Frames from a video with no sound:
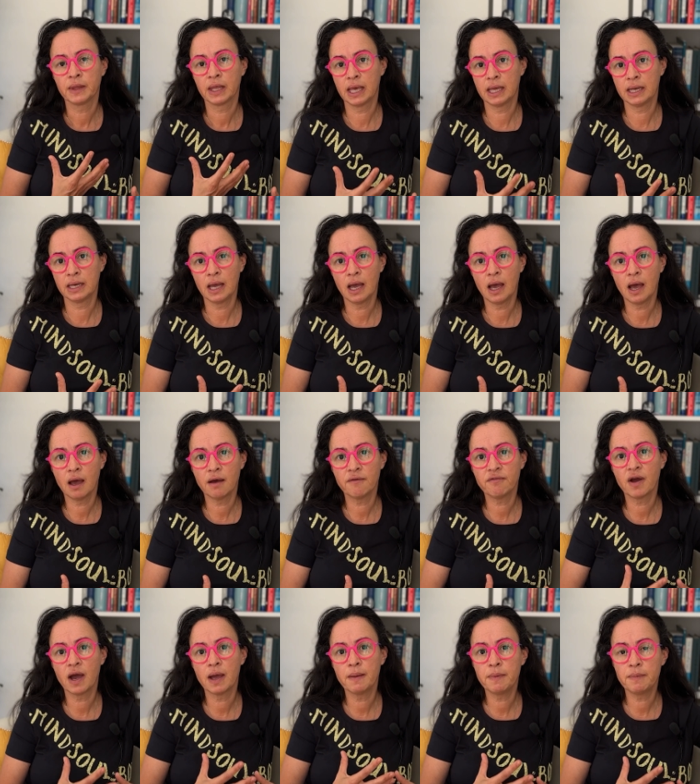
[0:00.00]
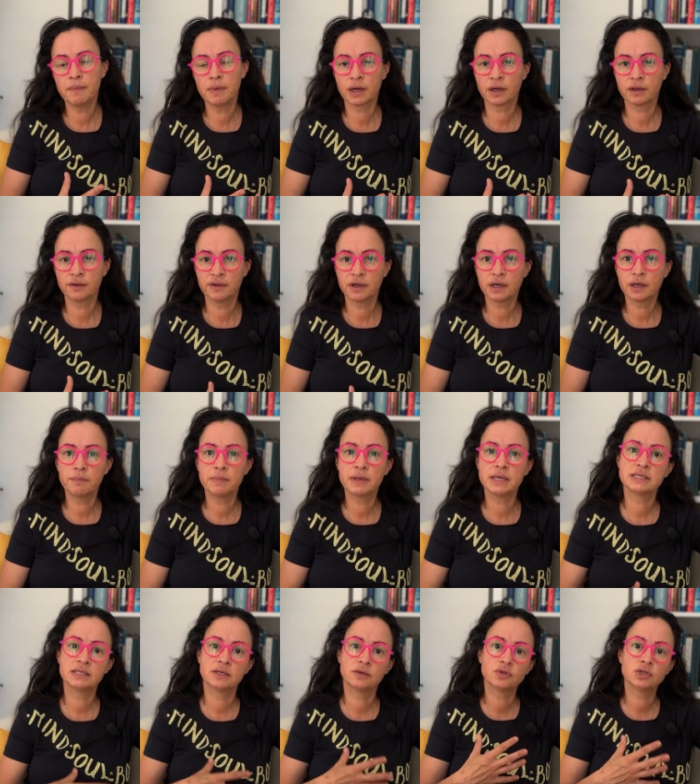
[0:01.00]
can have, hyperbaric therapy
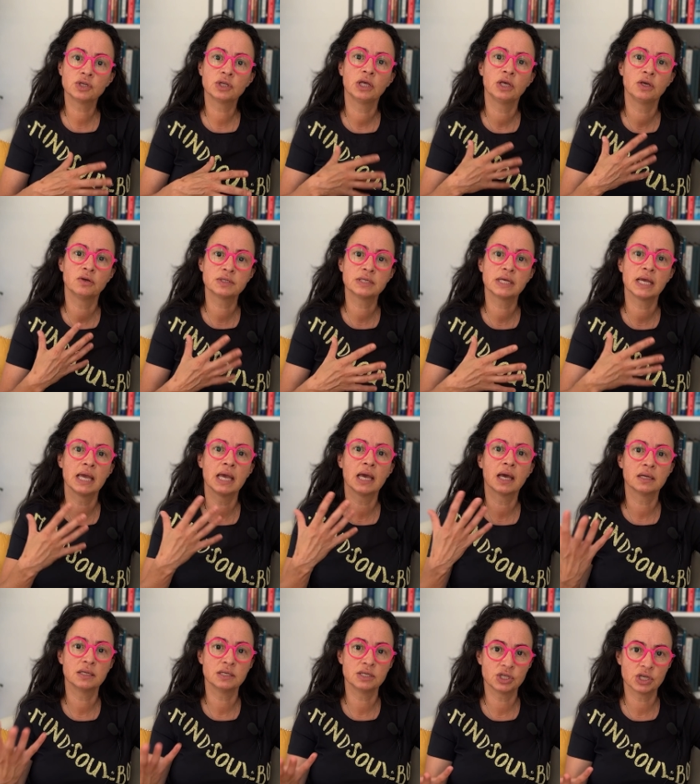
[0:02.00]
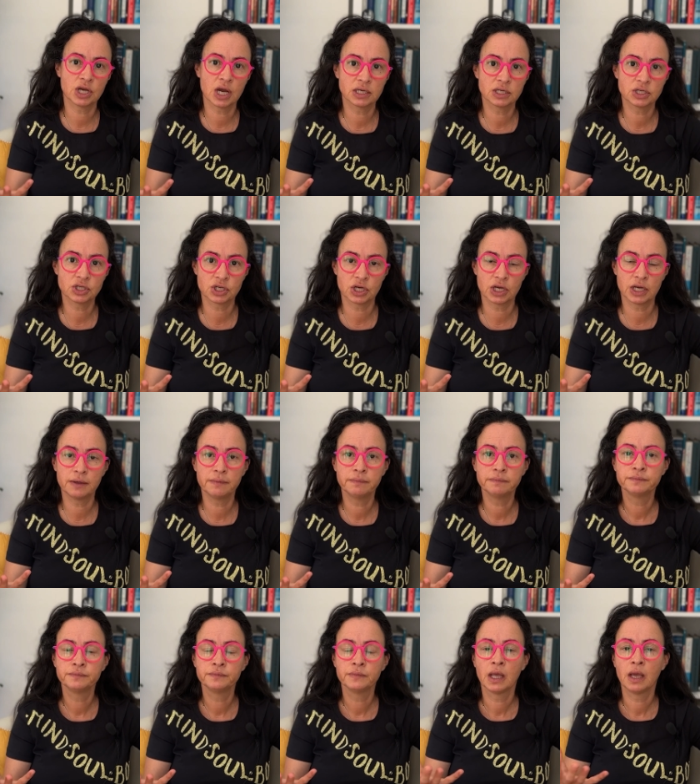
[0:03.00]
is usually used in conjunction
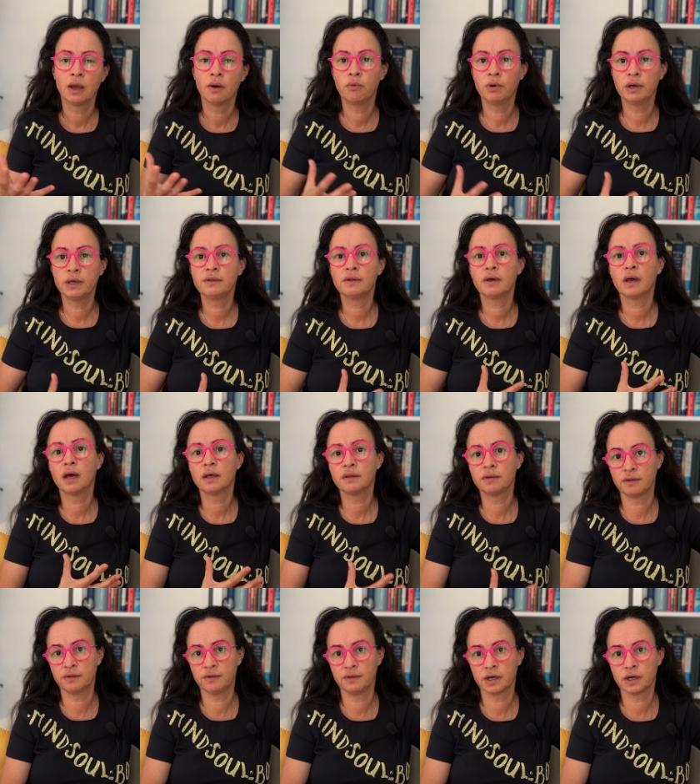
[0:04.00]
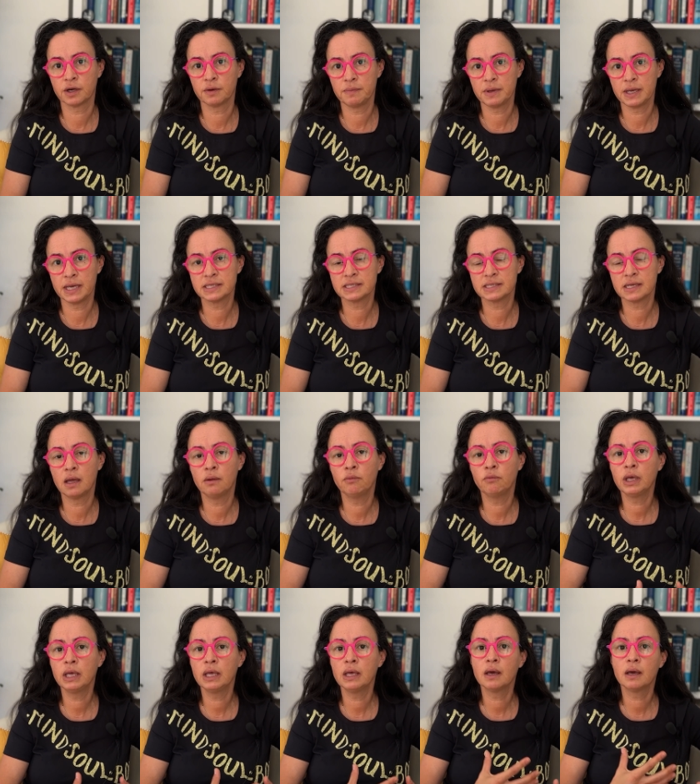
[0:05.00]
with other therapies. And
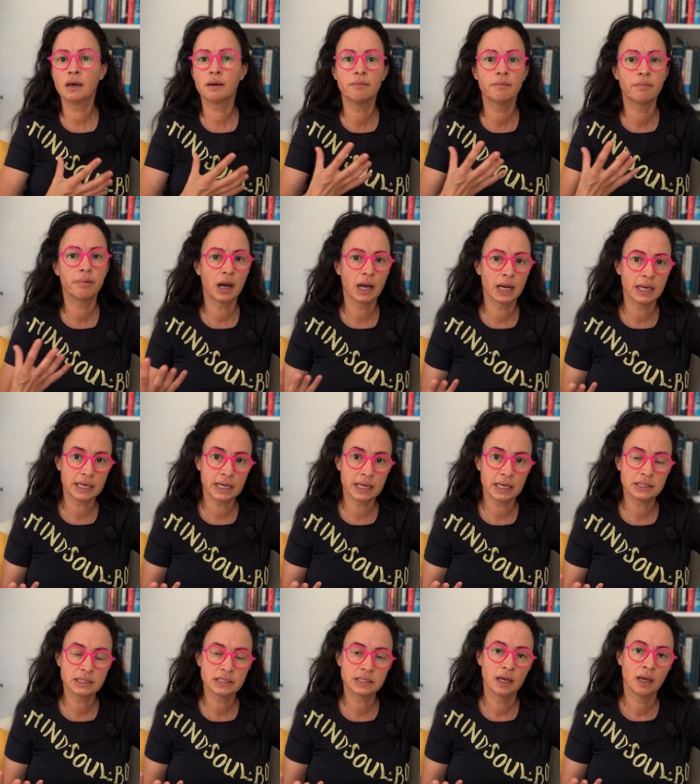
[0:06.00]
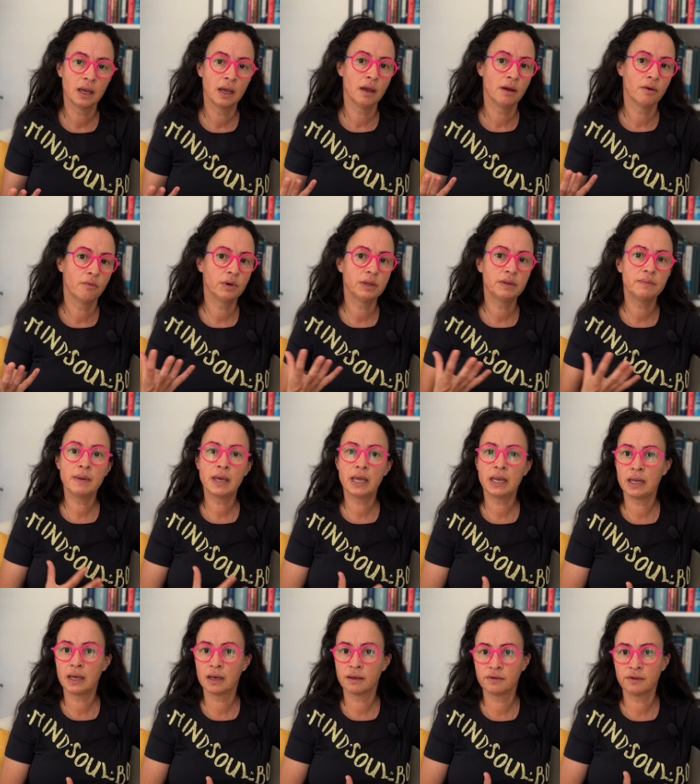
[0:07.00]
we can combine it with
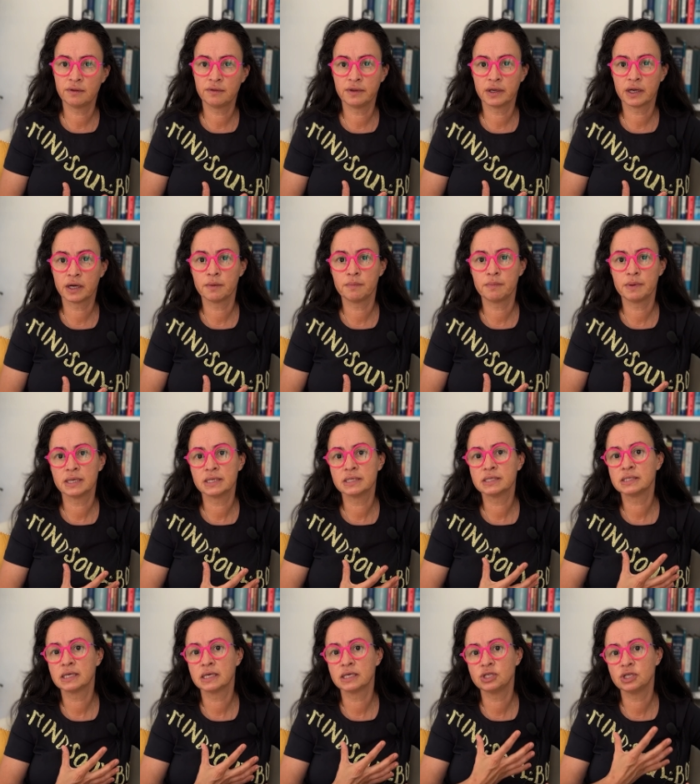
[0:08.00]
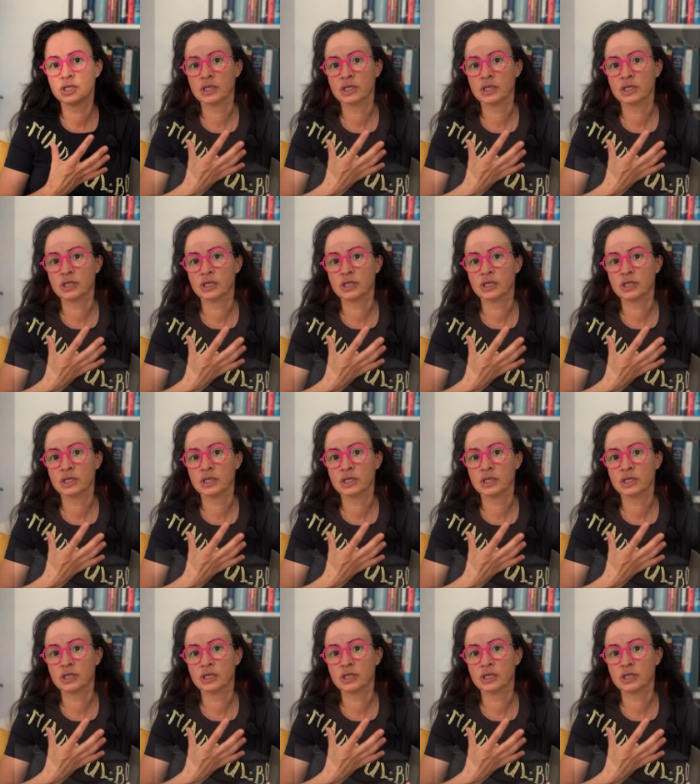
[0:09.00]
many other therapies such